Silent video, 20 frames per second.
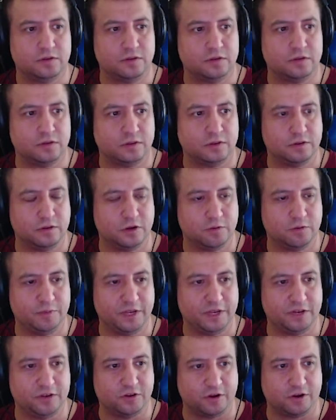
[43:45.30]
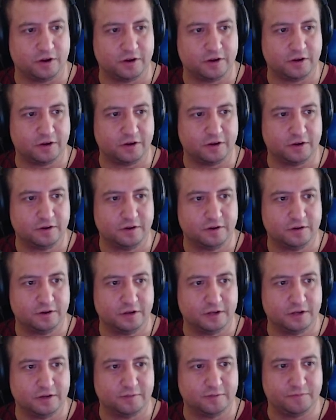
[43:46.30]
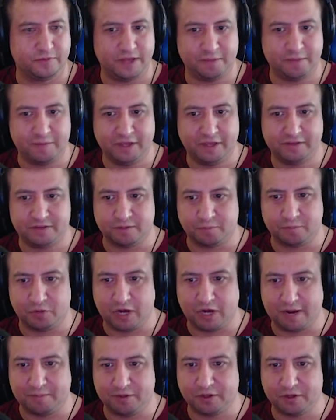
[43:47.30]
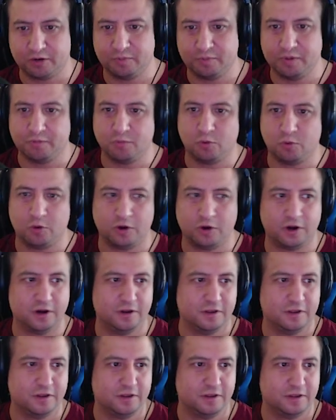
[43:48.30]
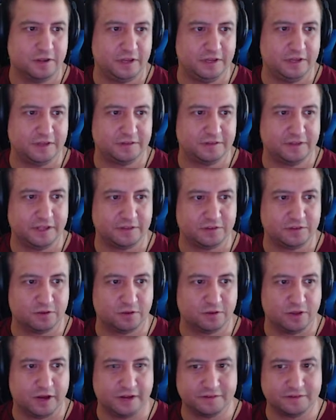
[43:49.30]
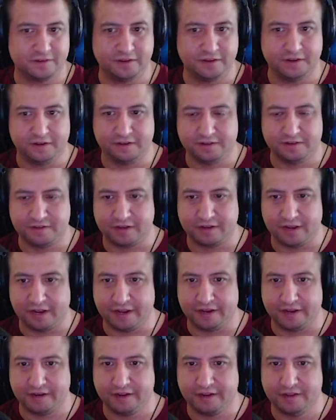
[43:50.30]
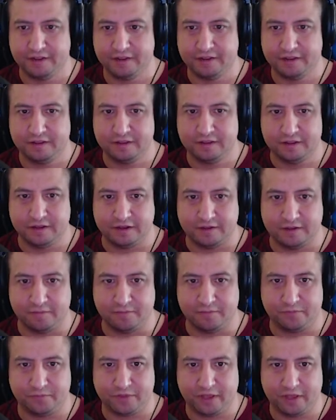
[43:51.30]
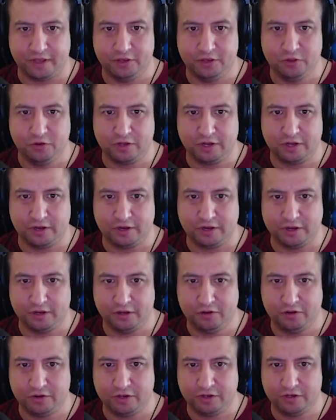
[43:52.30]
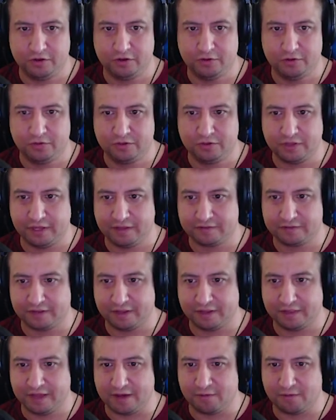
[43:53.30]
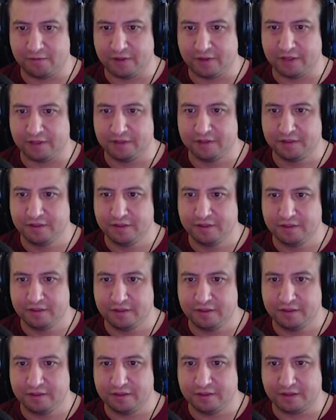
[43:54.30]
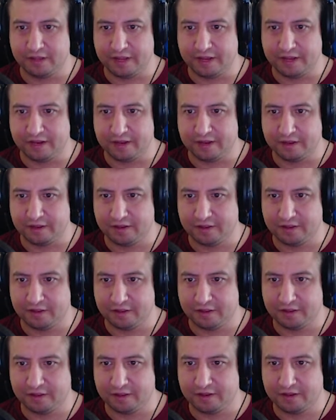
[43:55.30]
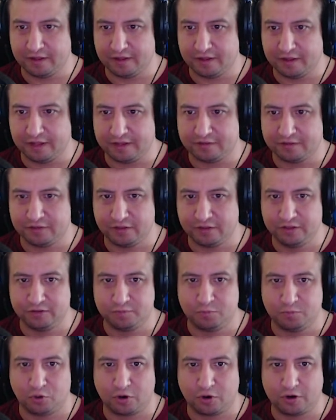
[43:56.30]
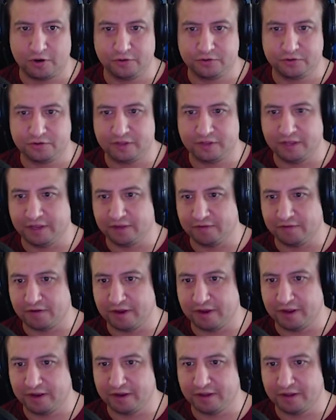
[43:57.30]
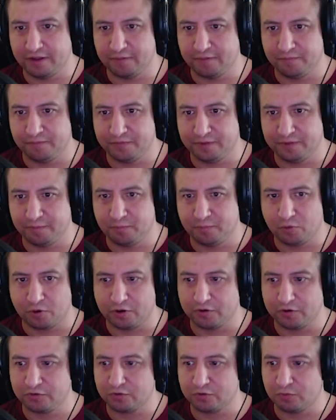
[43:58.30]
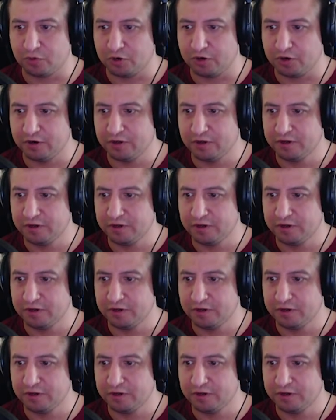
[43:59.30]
A little bit darker. That makes it pop a little bit more. It doesn't get so lost in design. And you can do things like that with like so this Boros thing, right? The Boros word.